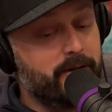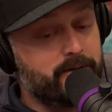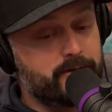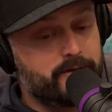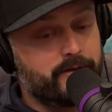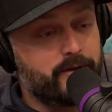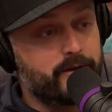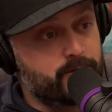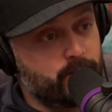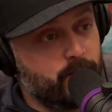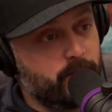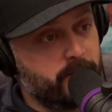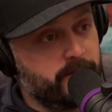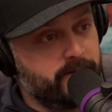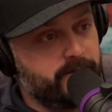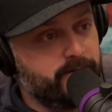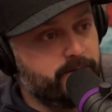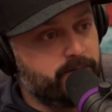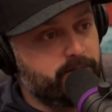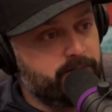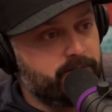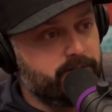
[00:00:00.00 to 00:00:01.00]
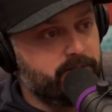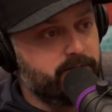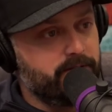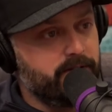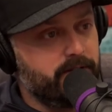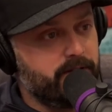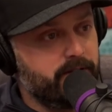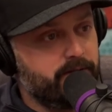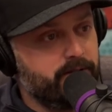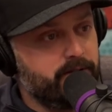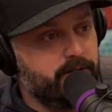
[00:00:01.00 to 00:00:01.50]
I was the first woman
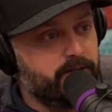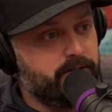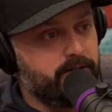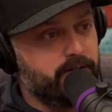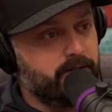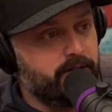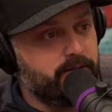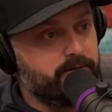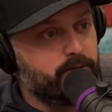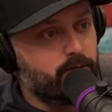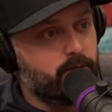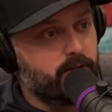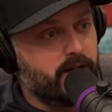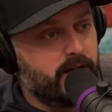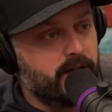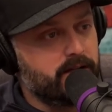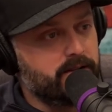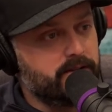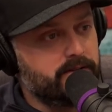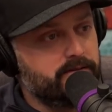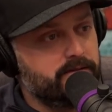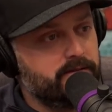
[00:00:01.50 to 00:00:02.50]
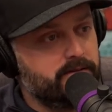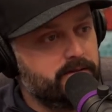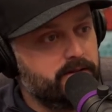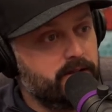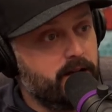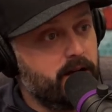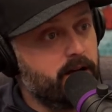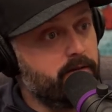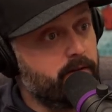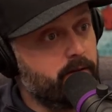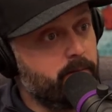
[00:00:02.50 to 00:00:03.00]
governor of Rhode Island.
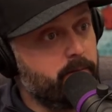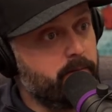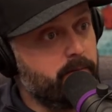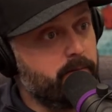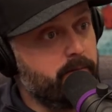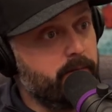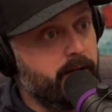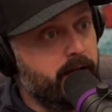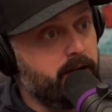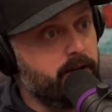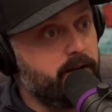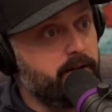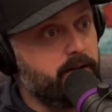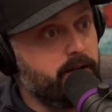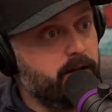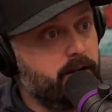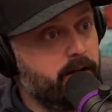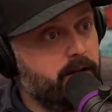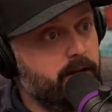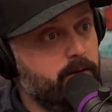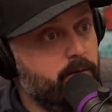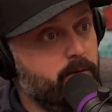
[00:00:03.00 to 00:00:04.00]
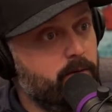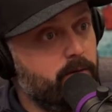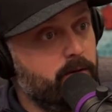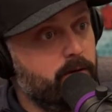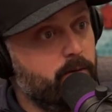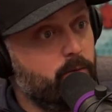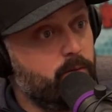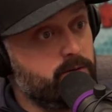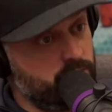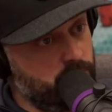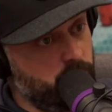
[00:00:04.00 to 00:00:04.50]
Of America
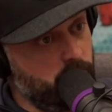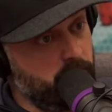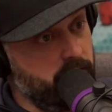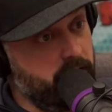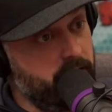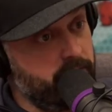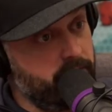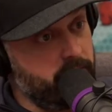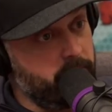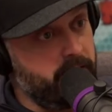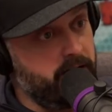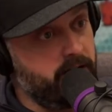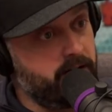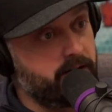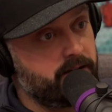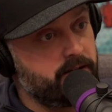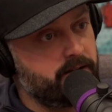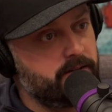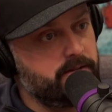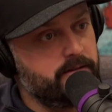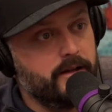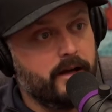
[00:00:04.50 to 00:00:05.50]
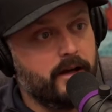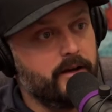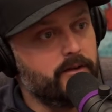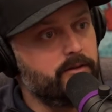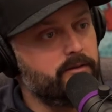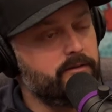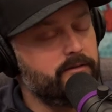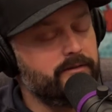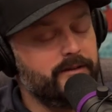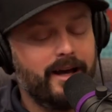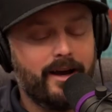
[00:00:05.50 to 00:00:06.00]
it was tw- of America?
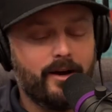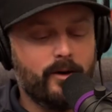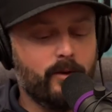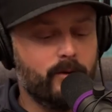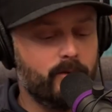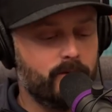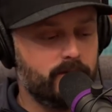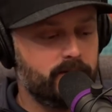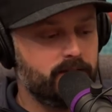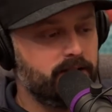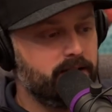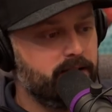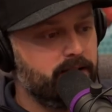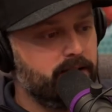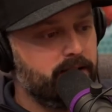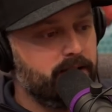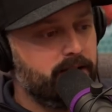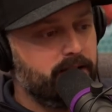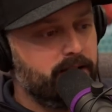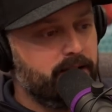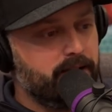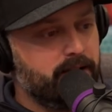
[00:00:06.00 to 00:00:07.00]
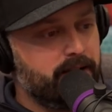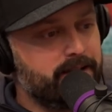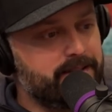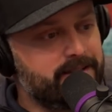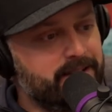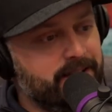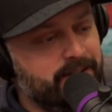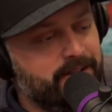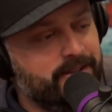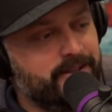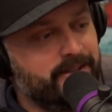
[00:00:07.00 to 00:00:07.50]
No, no. Cause
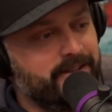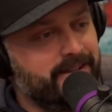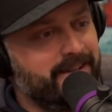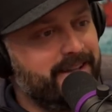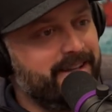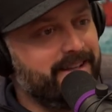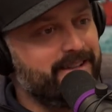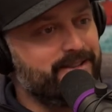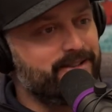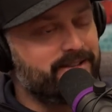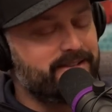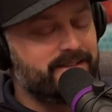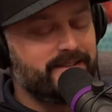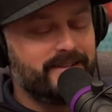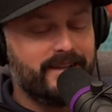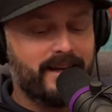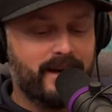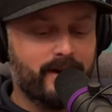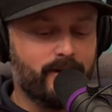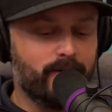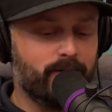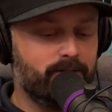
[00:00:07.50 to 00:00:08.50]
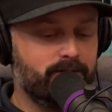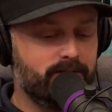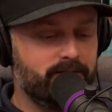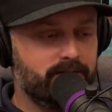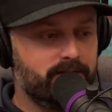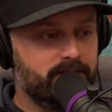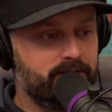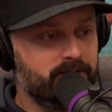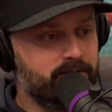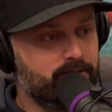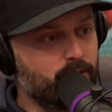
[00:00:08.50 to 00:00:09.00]
then you, then it just no.
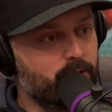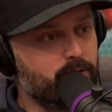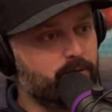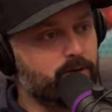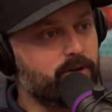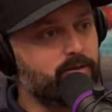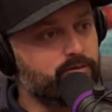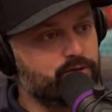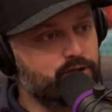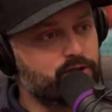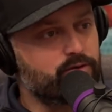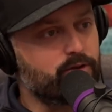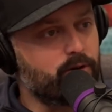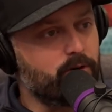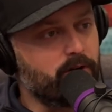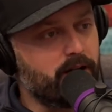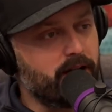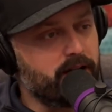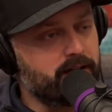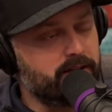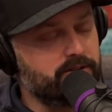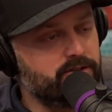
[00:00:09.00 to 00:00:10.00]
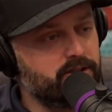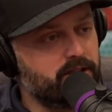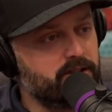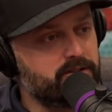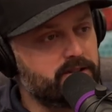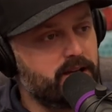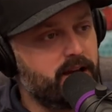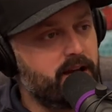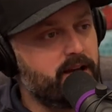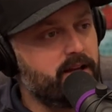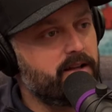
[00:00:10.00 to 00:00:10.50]
Ro- just Rhode Island. She
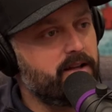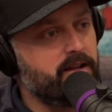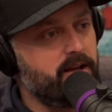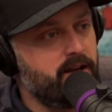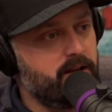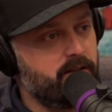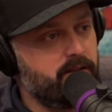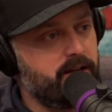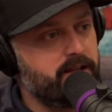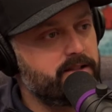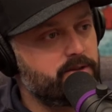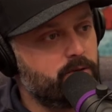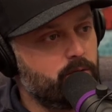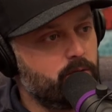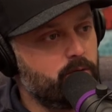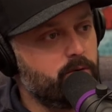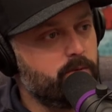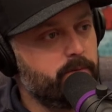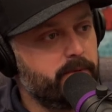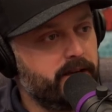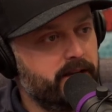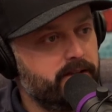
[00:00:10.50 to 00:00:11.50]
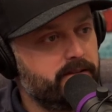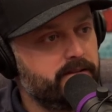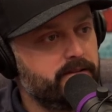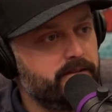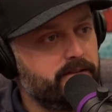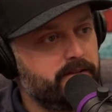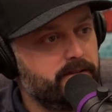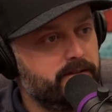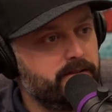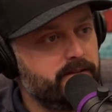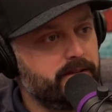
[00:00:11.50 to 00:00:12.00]
goes, oh, oh, oh that's cool, man.
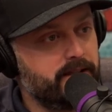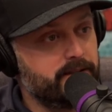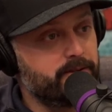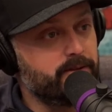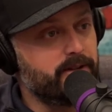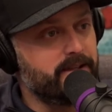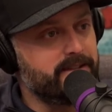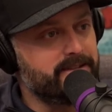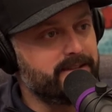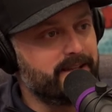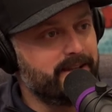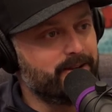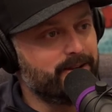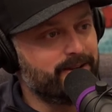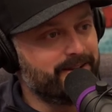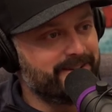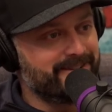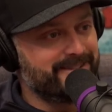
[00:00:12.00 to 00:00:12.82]
That's what they say to her.